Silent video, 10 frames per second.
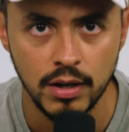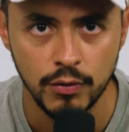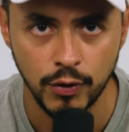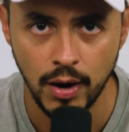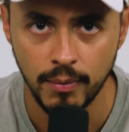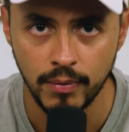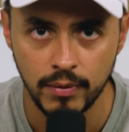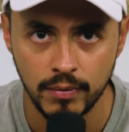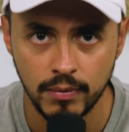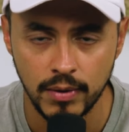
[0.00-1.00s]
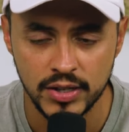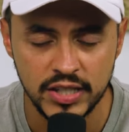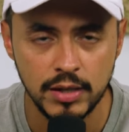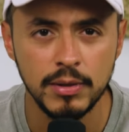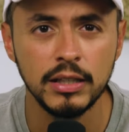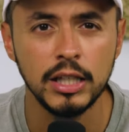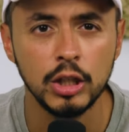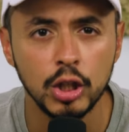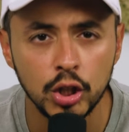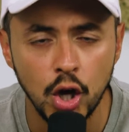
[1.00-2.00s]
from a seemingly
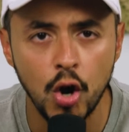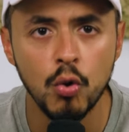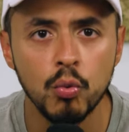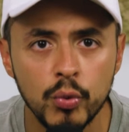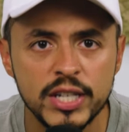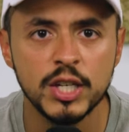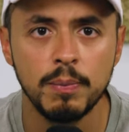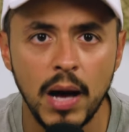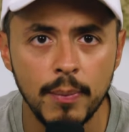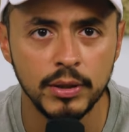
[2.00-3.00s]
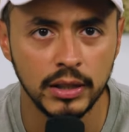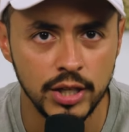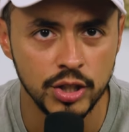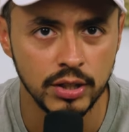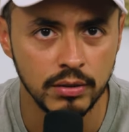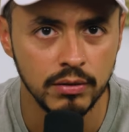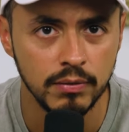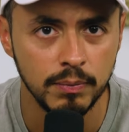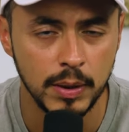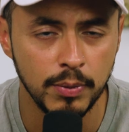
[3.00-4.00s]
low-risk population,
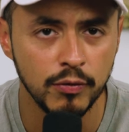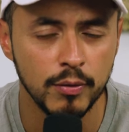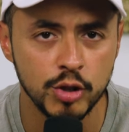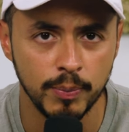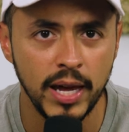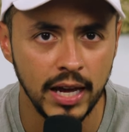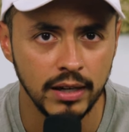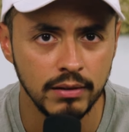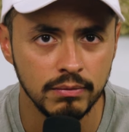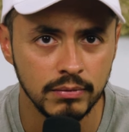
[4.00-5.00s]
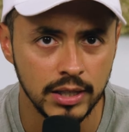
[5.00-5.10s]
people from Japan,